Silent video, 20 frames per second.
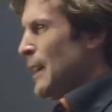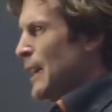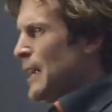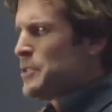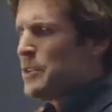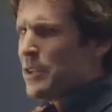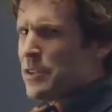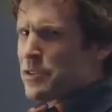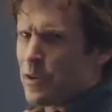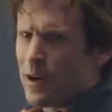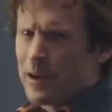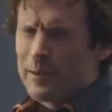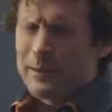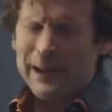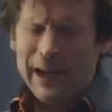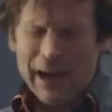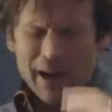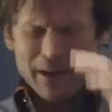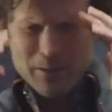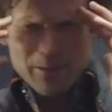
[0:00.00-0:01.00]
actually, I struggle. I'm
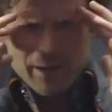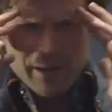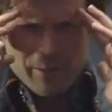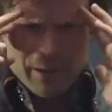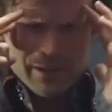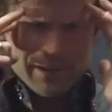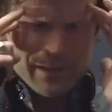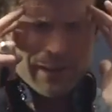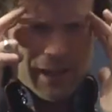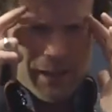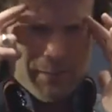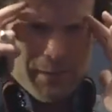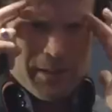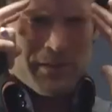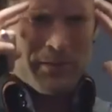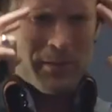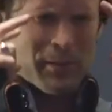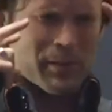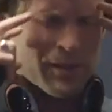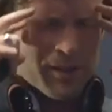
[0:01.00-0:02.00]
like, how do I, what's an image
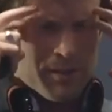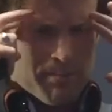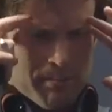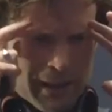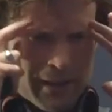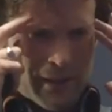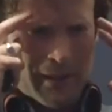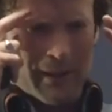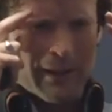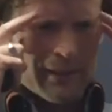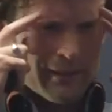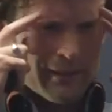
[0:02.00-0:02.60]
for a spear? I